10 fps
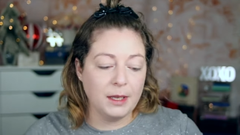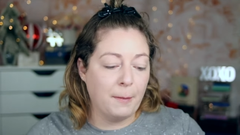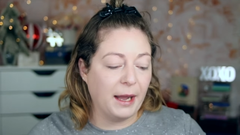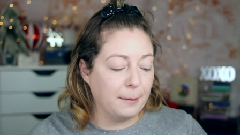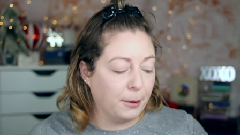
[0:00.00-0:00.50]

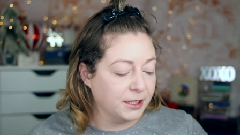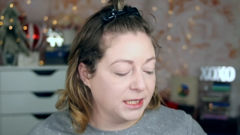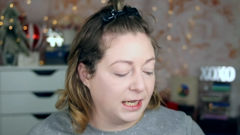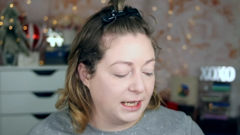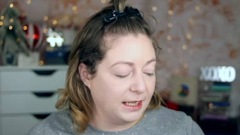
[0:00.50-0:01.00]
By
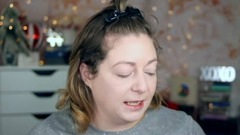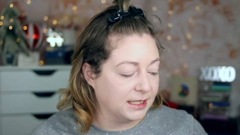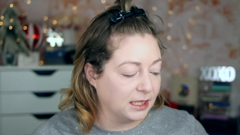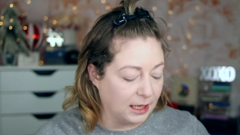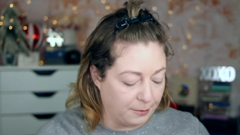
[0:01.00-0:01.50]
impersonating these
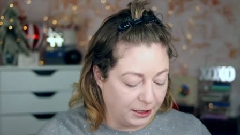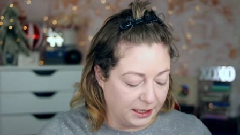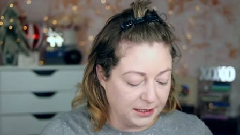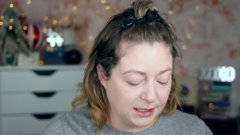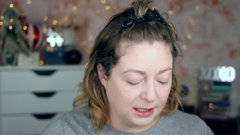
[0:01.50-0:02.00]

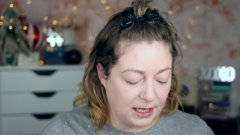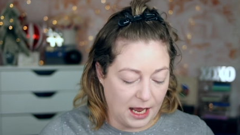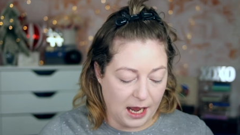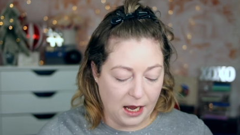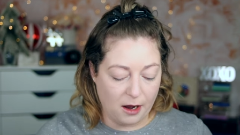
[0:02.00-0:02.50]
celebrities,
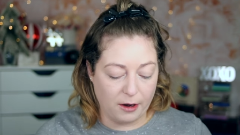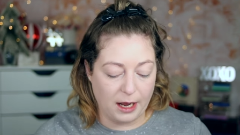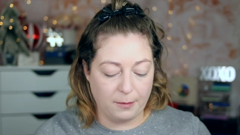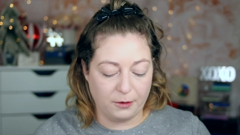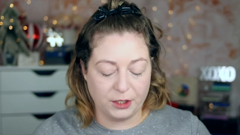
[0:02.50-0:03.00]
they are
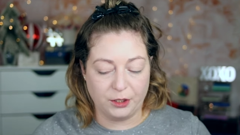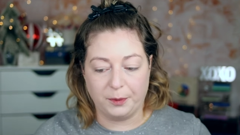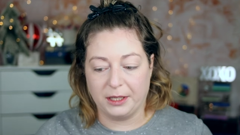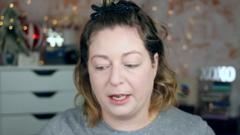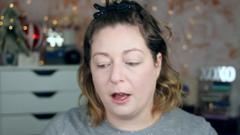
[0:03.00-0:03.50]
able to
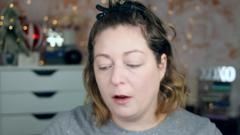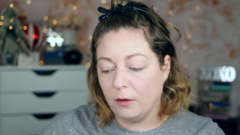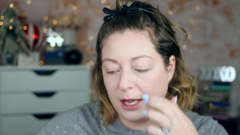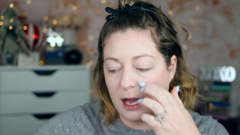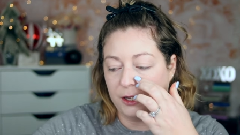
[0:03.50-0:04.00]
be like,
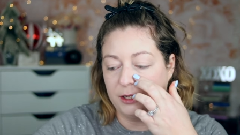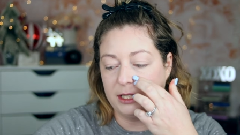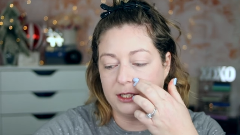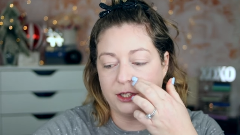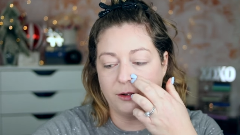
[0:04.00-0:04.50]
oh yeah, you
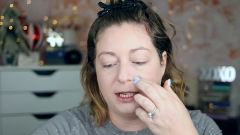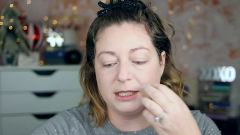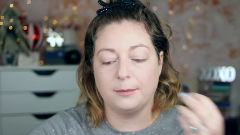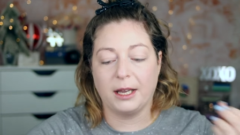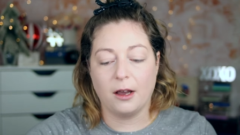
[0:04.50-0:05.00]
need to donate
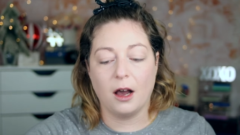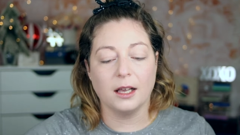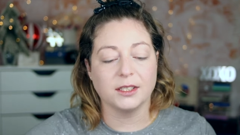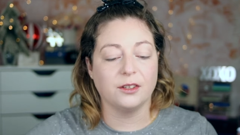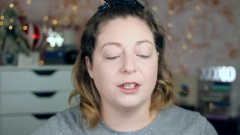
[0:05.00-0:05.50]
to my
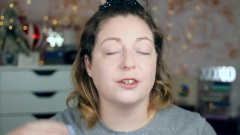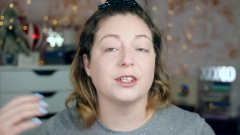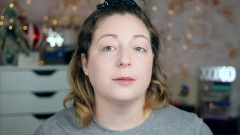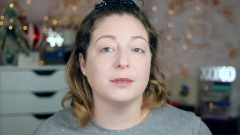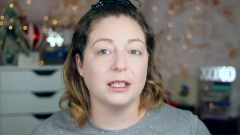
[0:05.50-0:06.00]
cause. So like
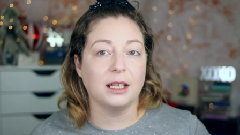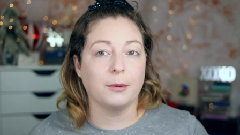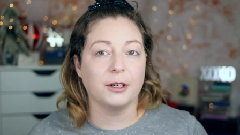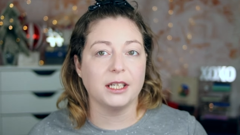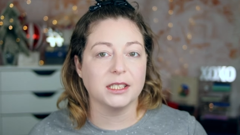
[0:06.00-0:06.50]
there's some
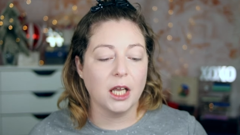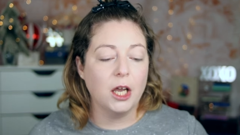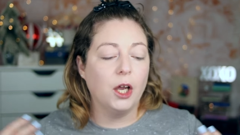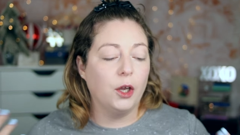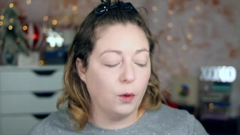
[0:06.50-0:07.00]
celebrities
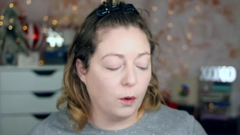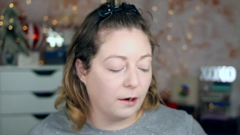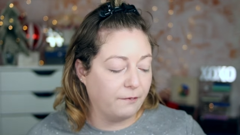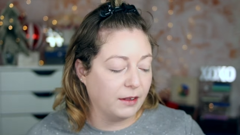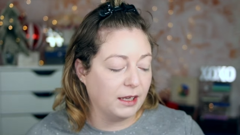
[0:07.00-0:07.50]
who are
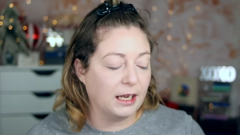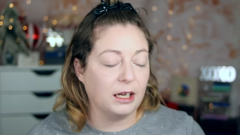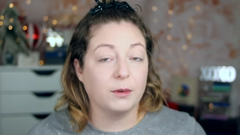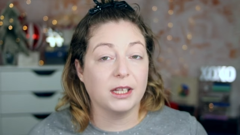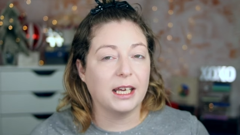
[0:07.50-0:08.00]

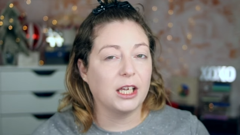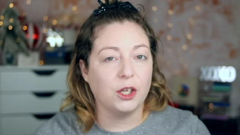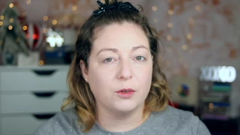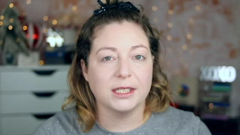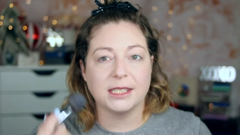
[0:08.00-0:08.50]
affiliated with like
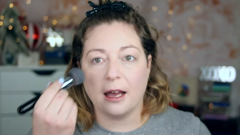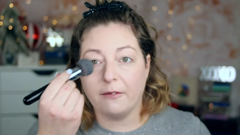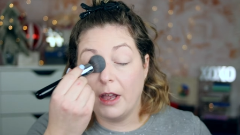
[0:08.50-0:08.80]
UNICEF.